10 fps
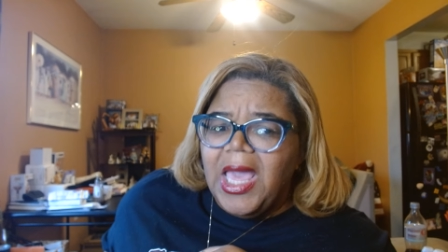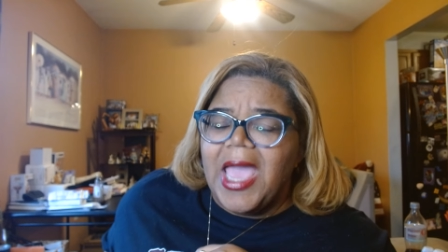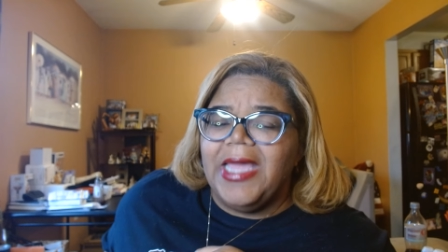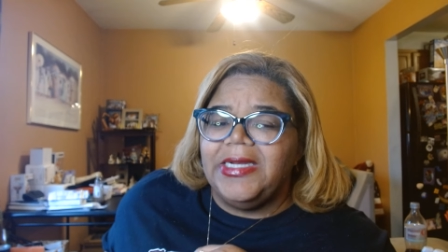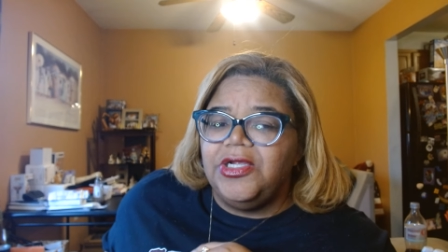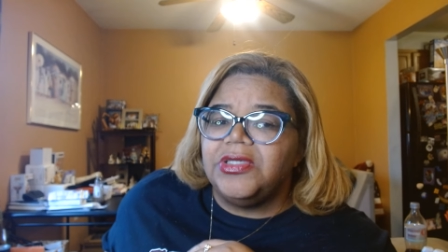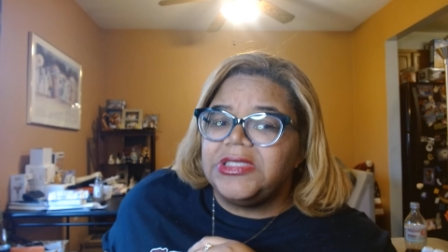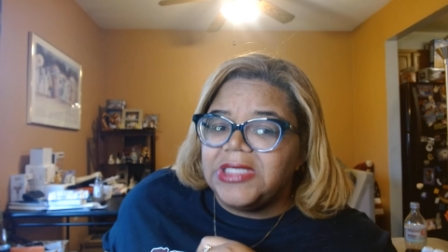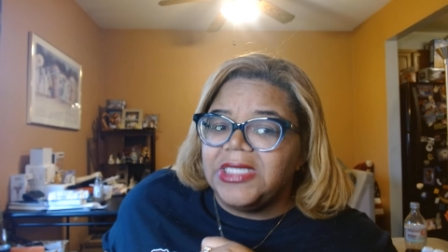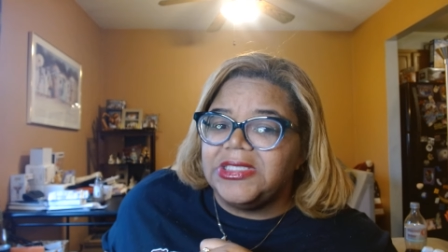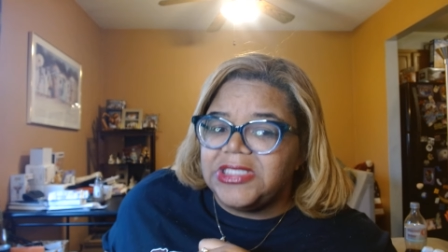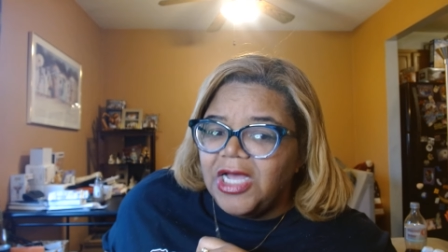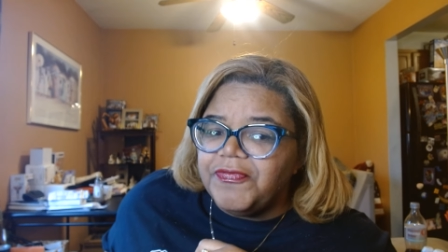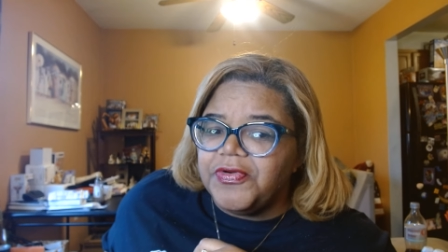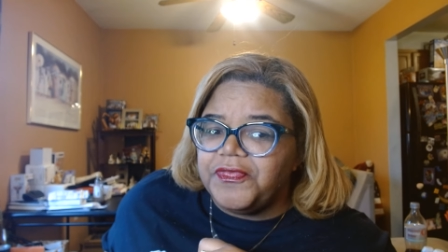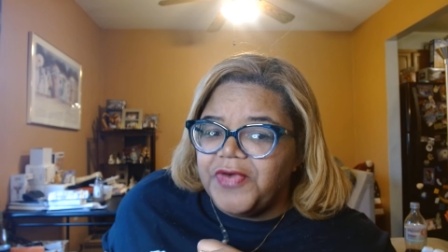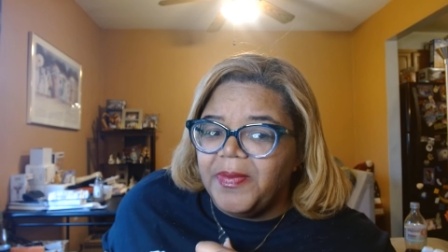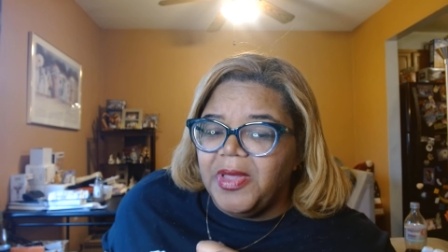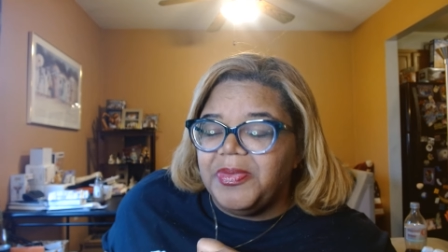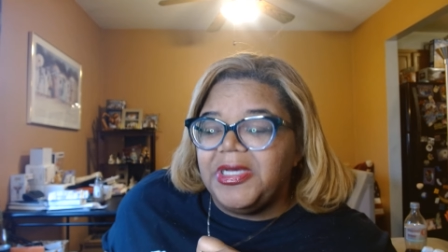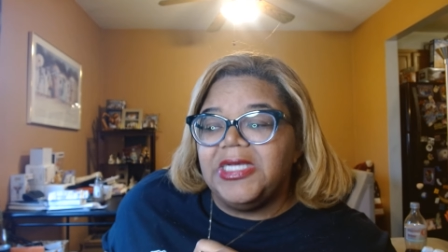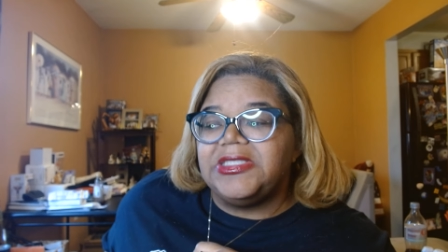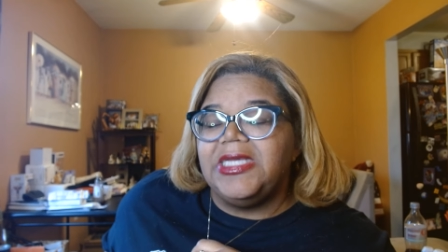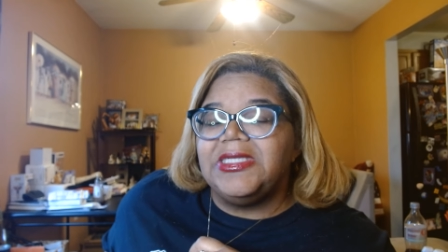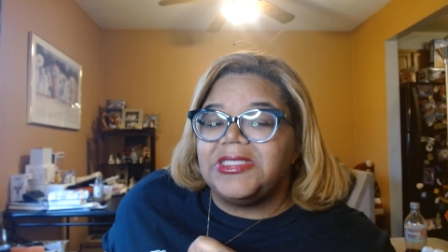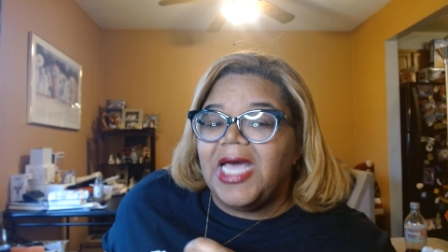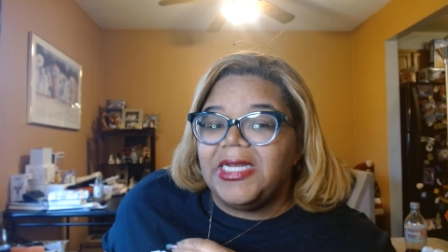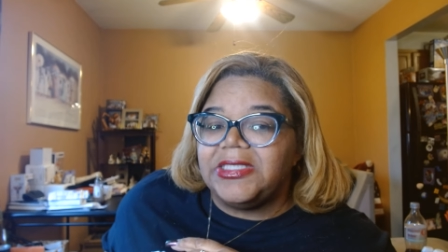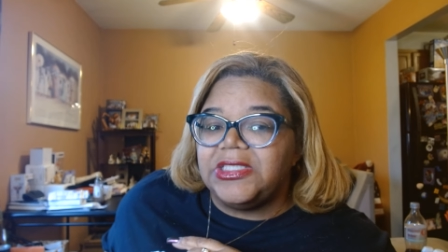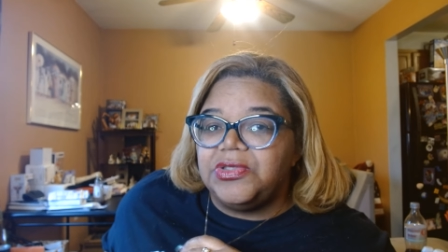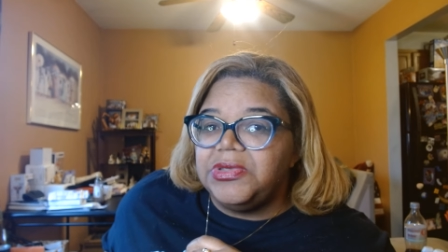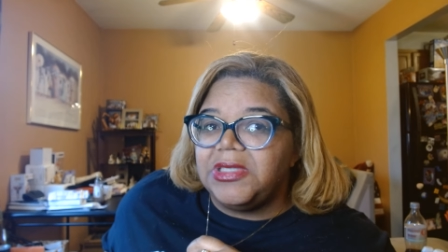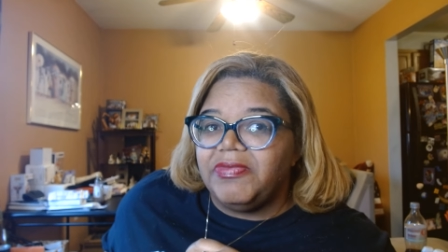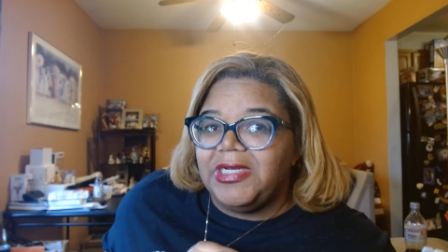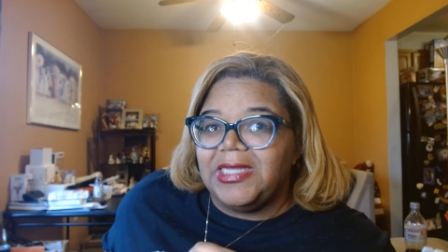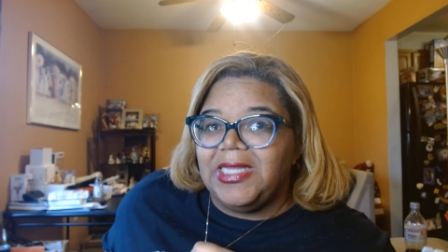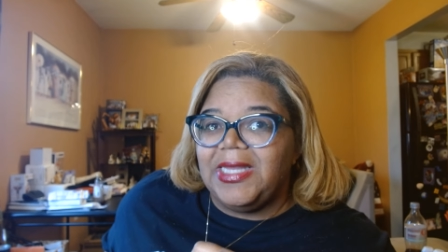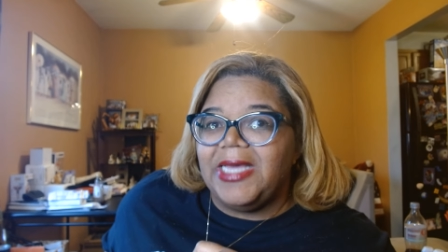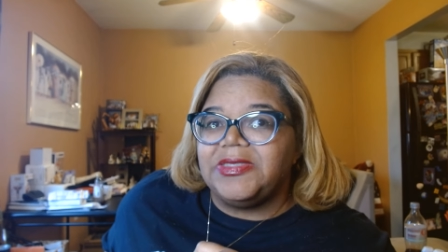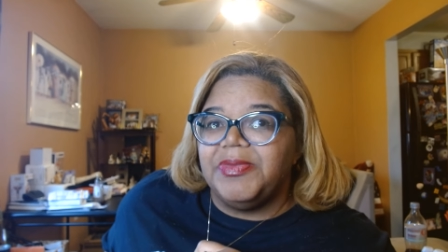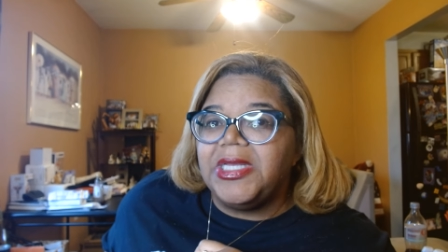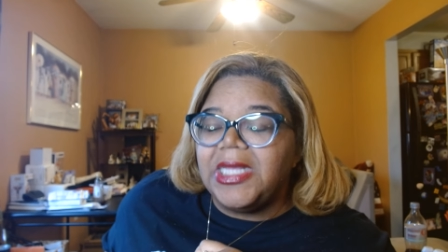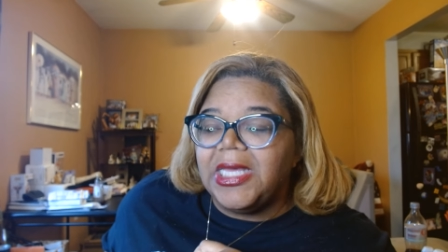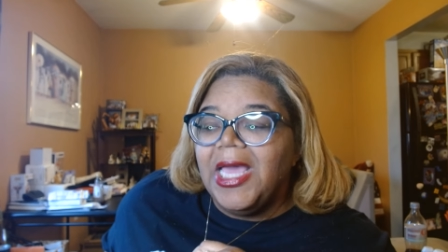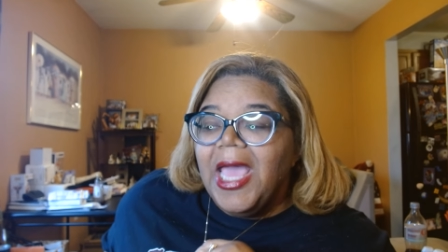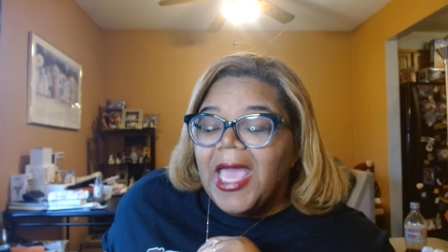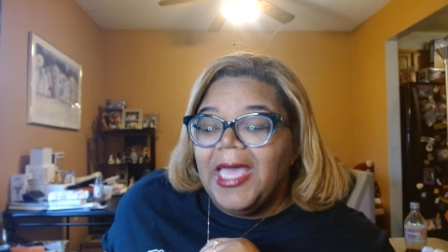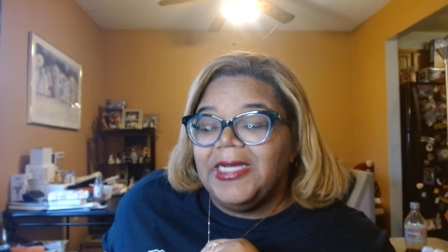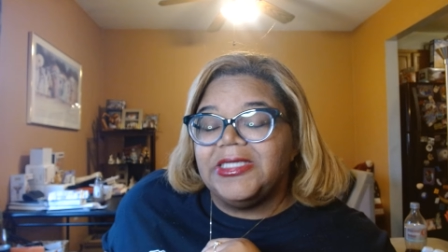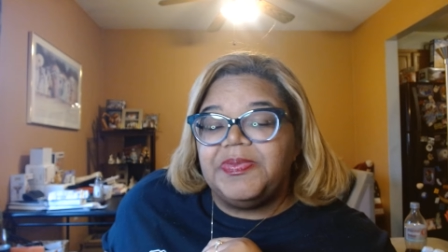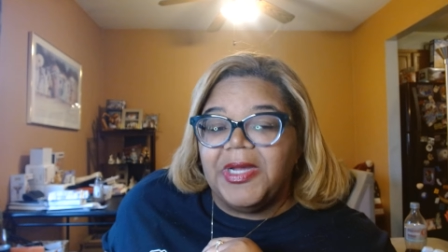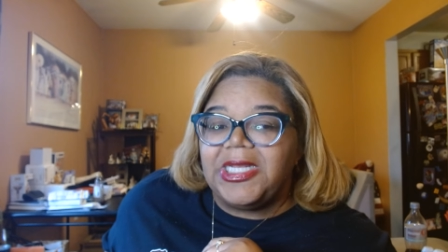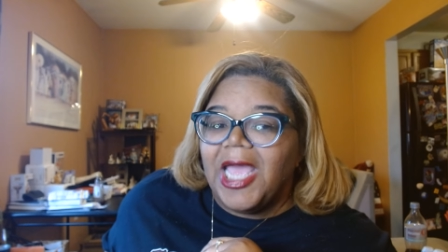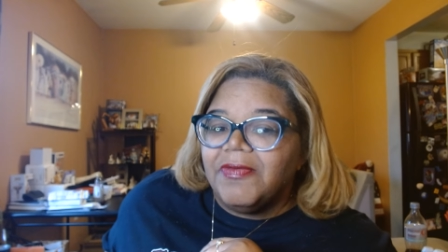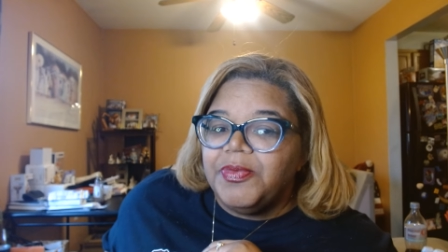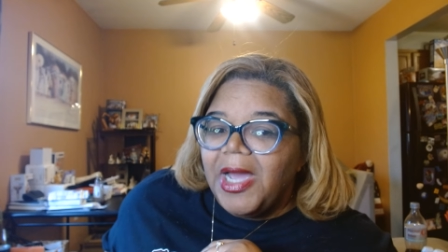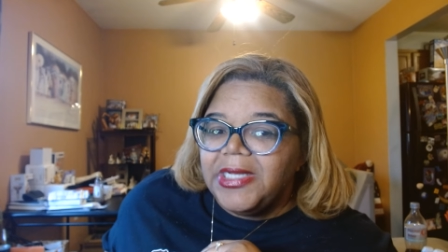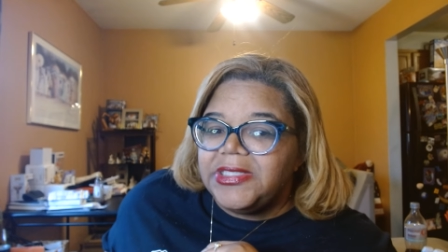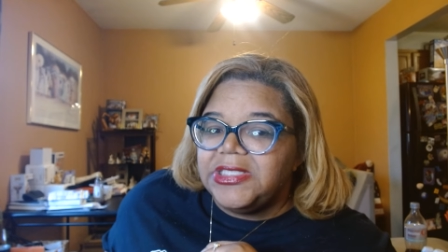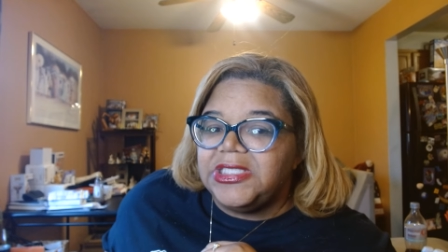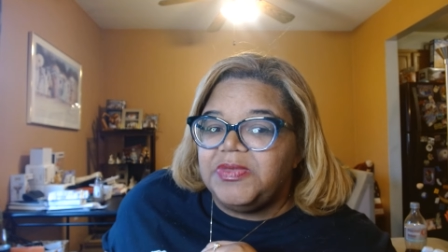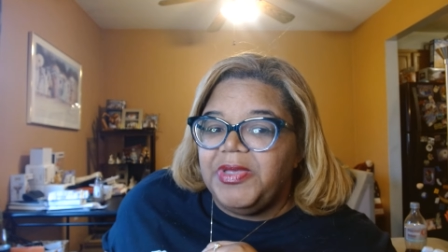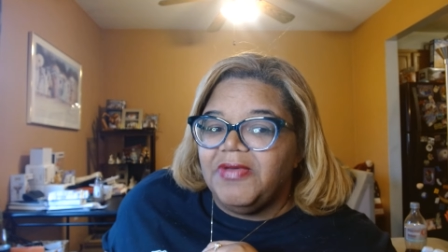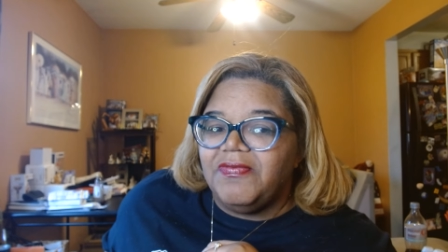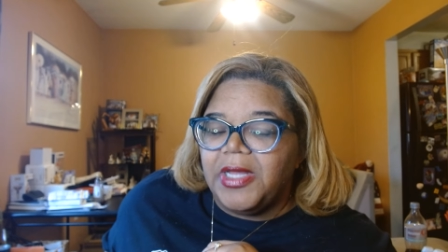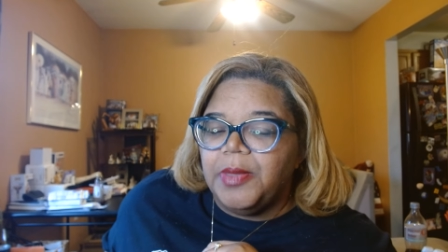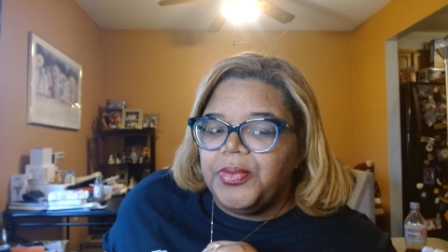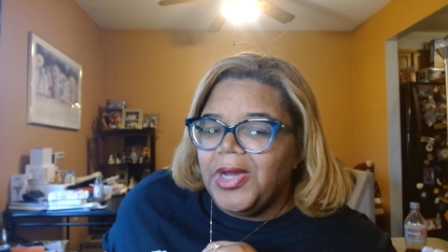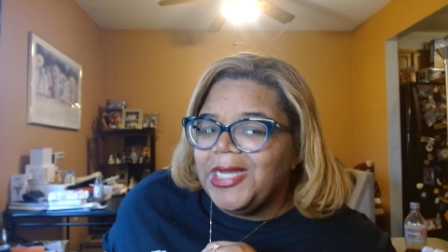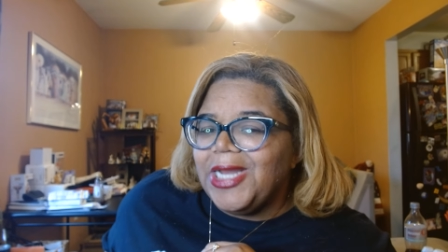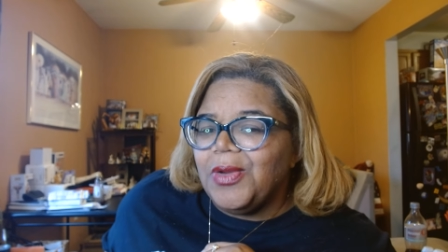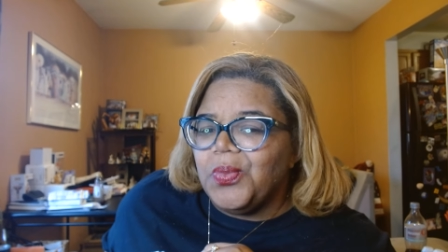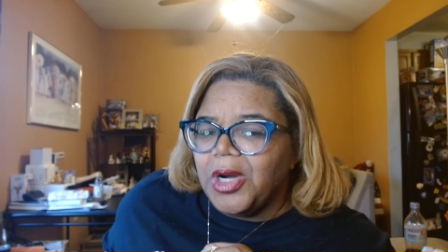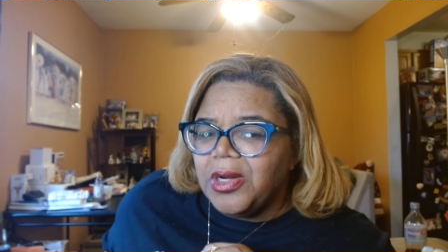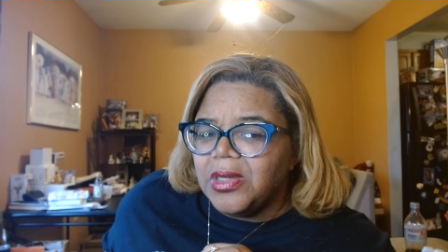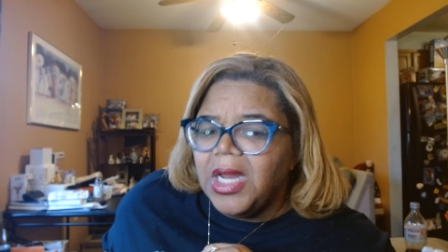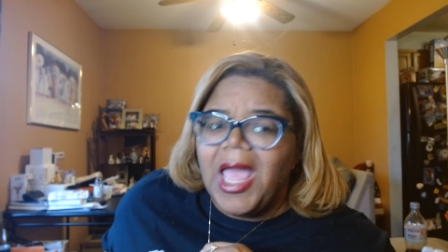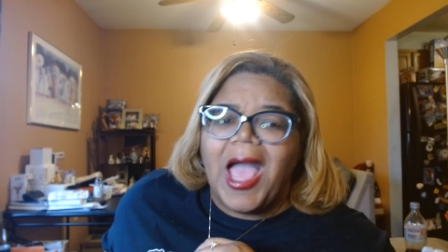and your son suffered from it because he decided to do something at the last minute and expected everybody to just be available and they weren't.